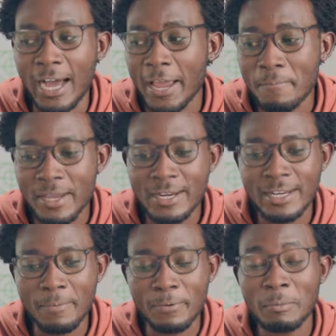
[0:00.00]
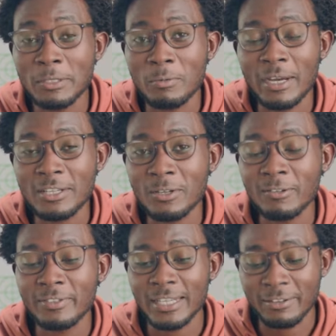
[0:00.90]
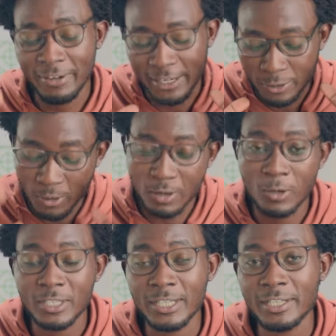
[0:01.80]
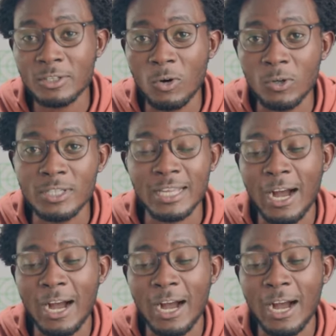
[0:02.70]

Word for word: I made a promise to myself that if I don't launch this course,